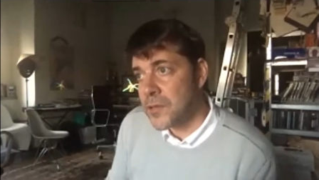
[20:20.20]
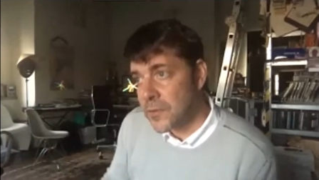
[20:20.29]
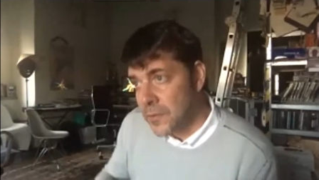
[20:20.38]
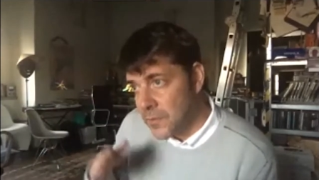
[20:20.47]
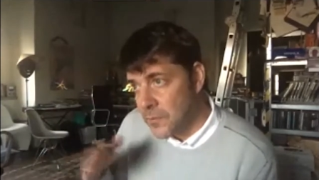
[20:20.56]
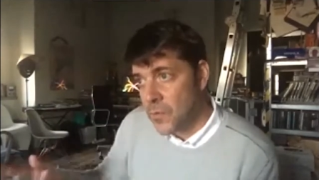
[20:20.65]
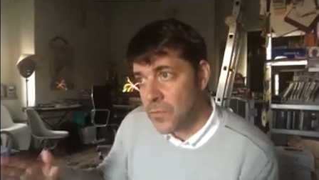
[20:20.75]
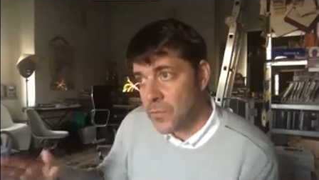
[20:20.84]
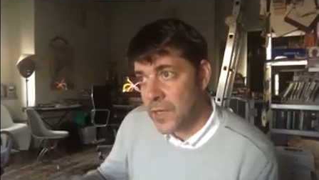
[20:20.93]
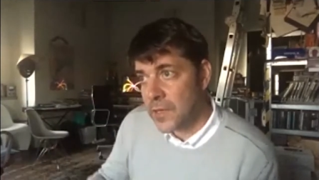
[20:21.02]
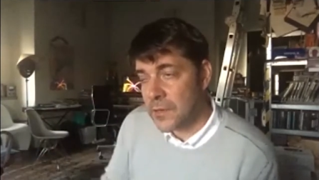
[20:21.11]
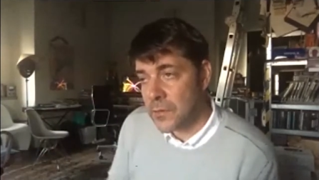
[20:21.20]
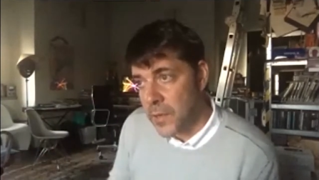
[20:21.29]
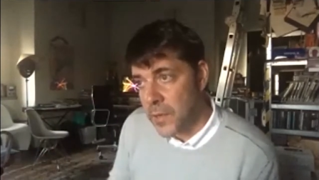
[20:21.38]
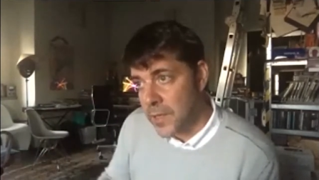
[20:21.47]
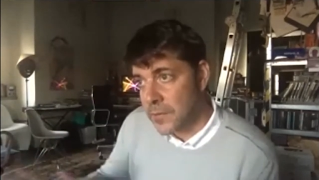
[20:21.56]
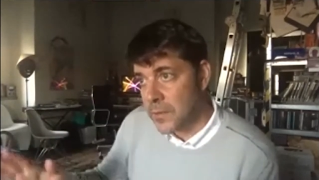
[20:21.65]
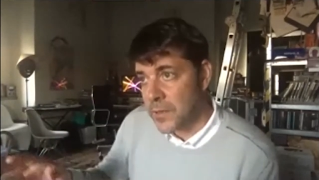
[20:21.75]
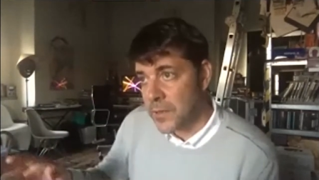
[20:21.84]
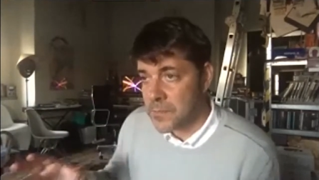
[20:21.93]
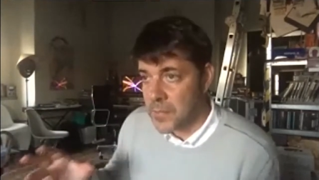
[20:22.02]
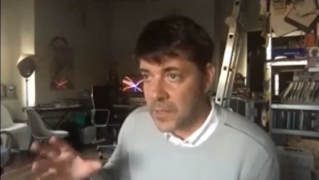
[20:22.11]
we shot the movie the way
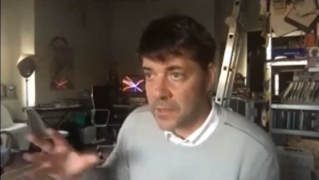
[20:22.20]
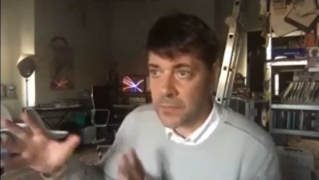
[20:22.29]
we wanted,